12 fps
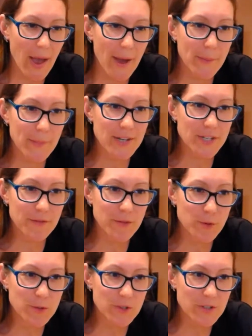how many
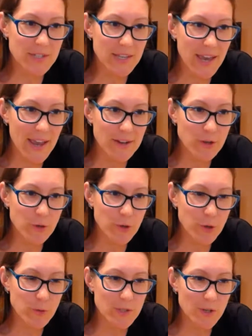diffusers can you
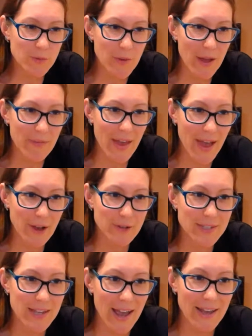use around the
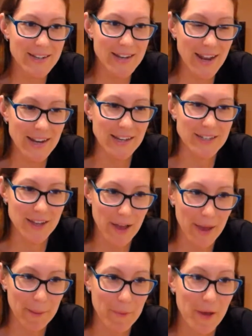house at any
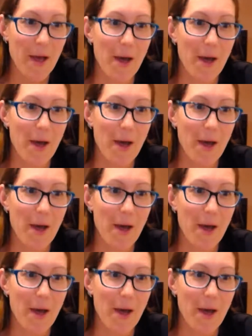time?